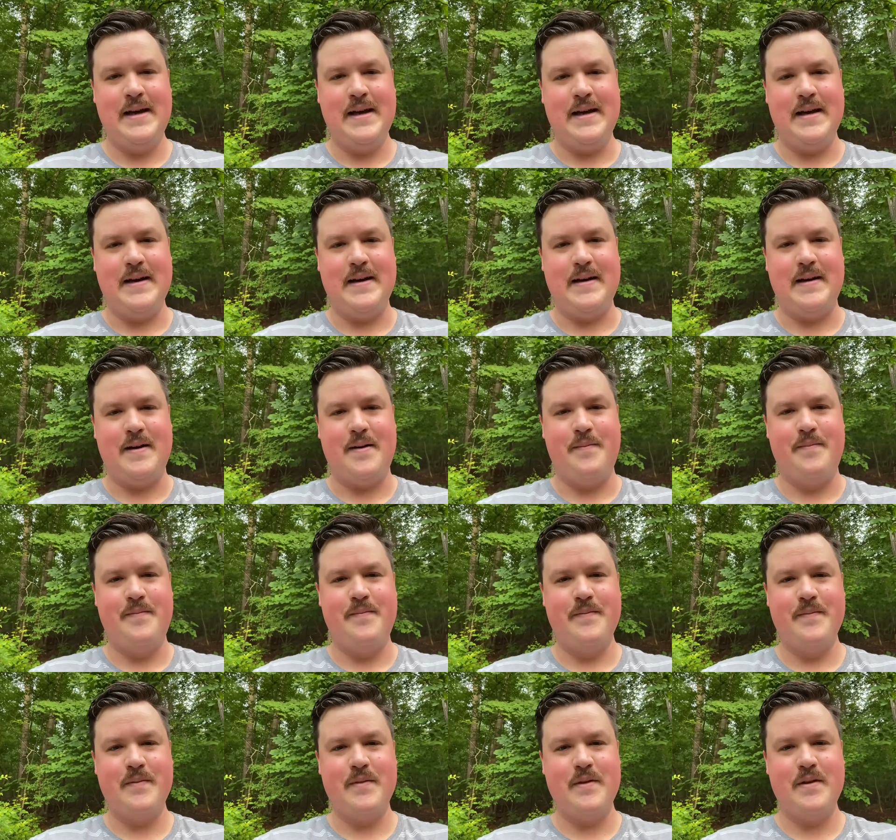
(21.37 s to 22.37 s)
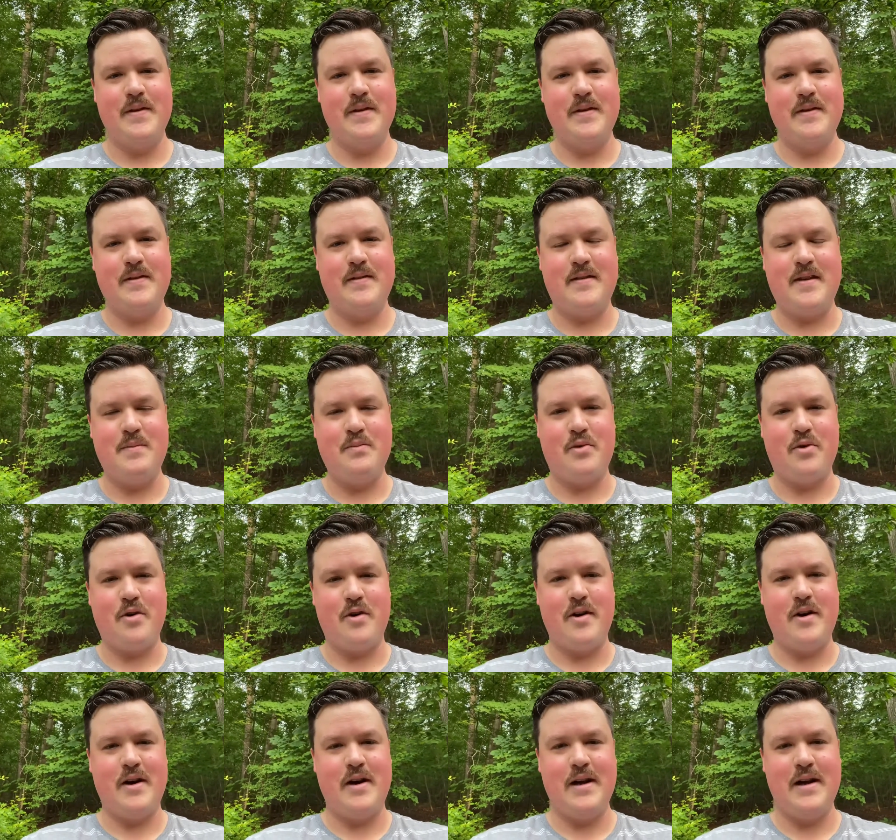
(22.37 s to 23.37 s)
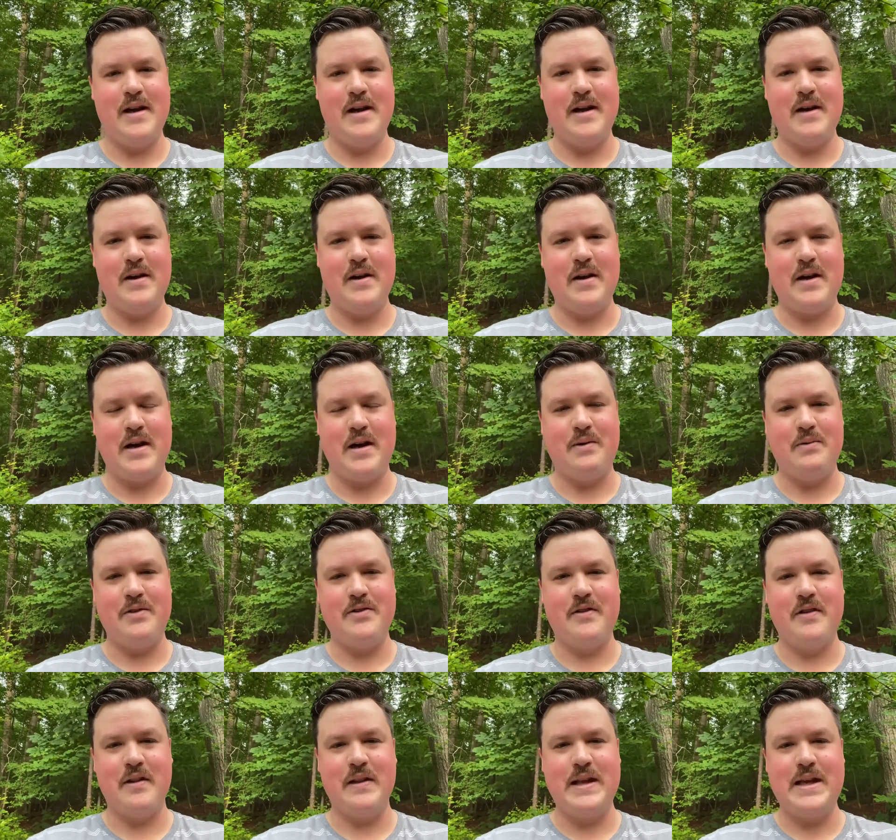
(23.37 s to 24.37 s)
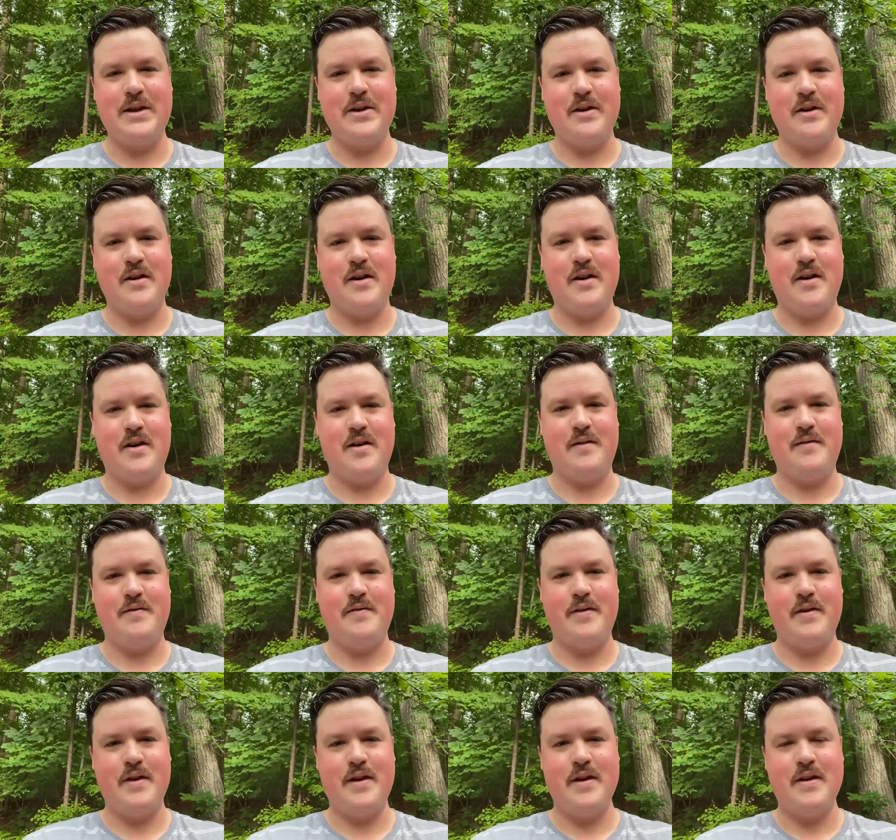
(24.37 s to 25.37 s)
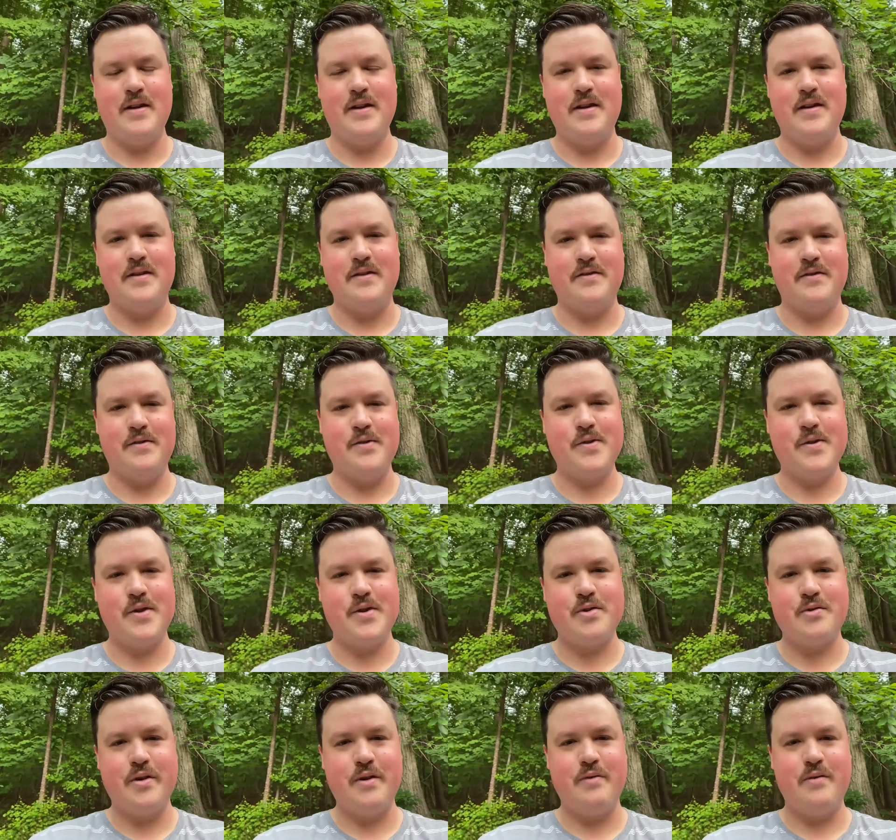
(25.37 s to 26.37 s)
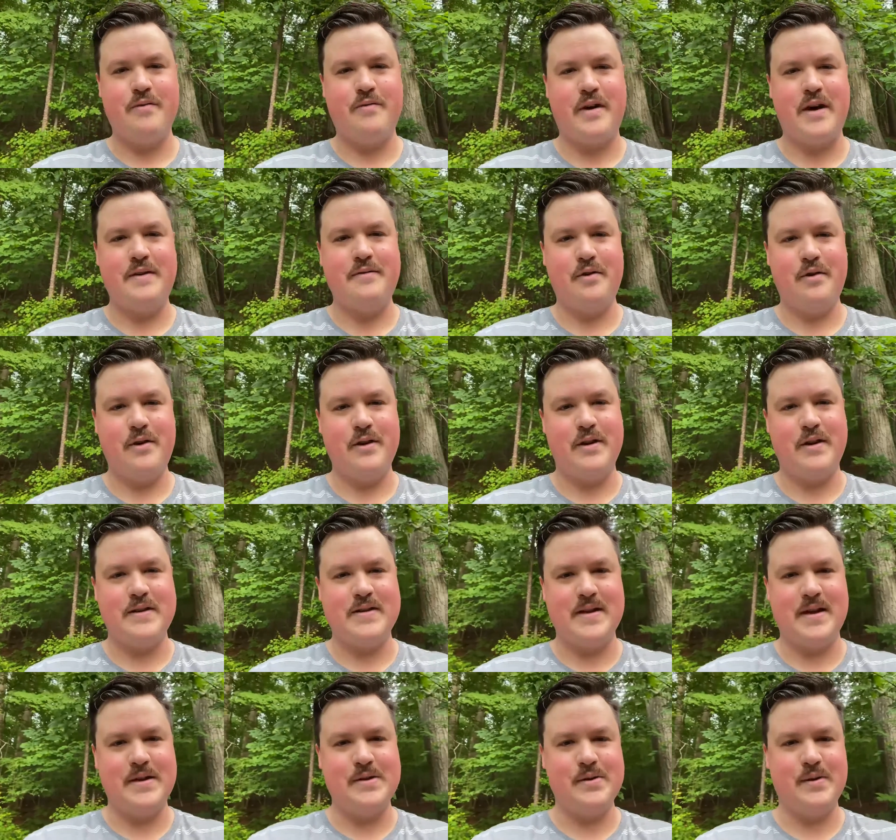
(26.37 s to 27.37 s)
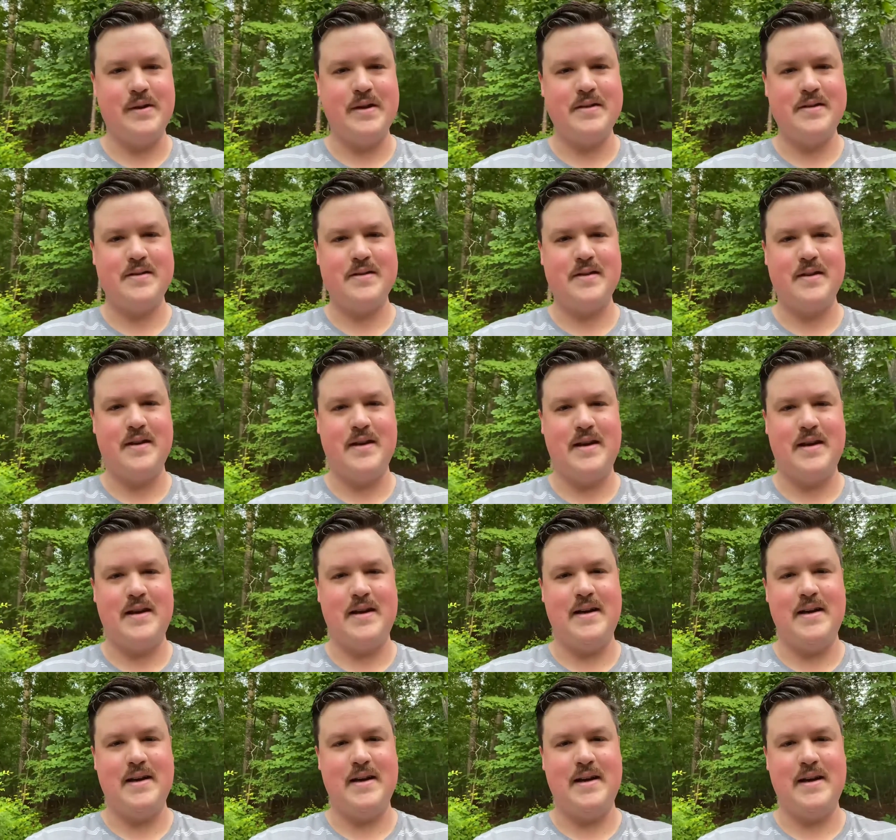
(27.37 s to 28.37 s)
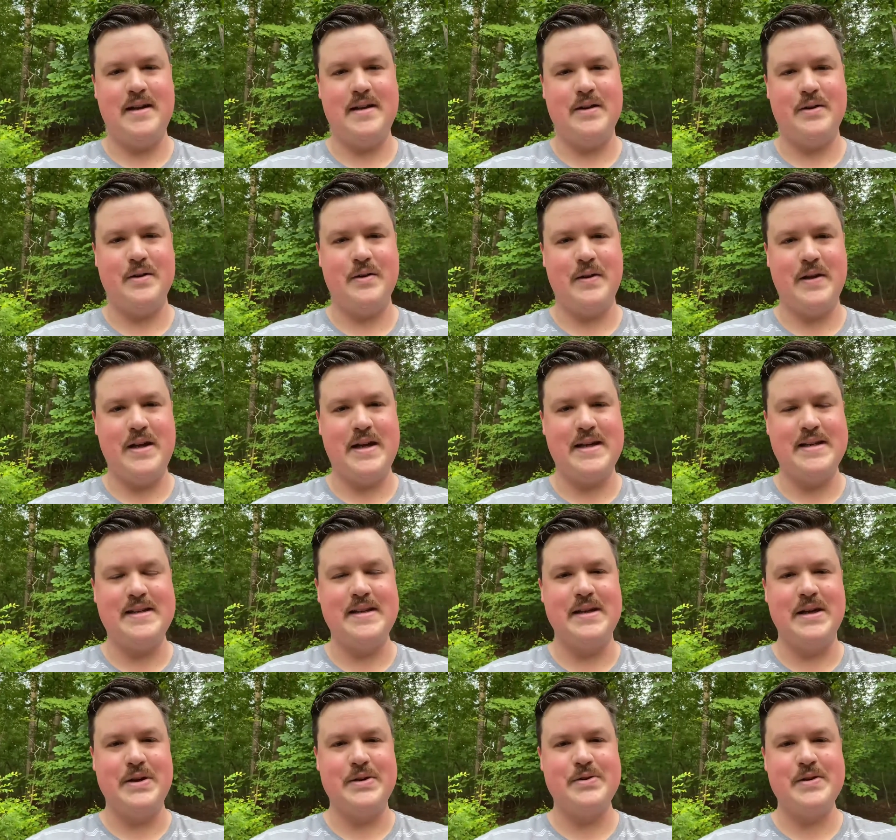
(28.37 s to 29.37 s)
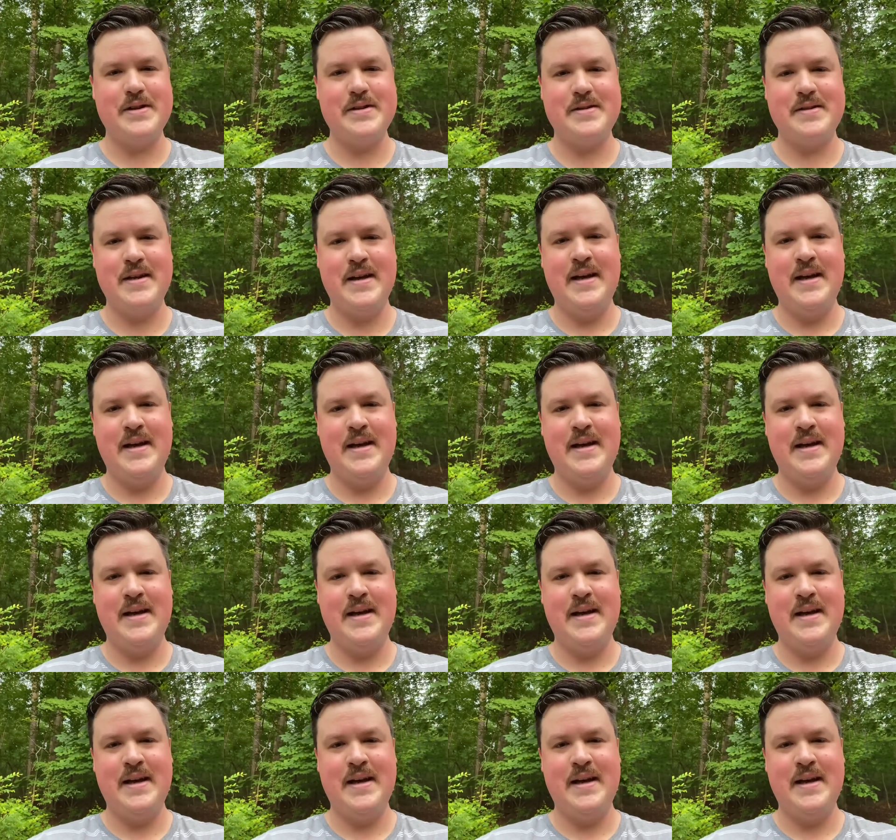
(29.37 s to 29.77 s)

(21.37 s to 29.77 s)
Um, Seymour uh, was the leader of the Azusa Street Revival in Los Angeles uh, in the early 1900s,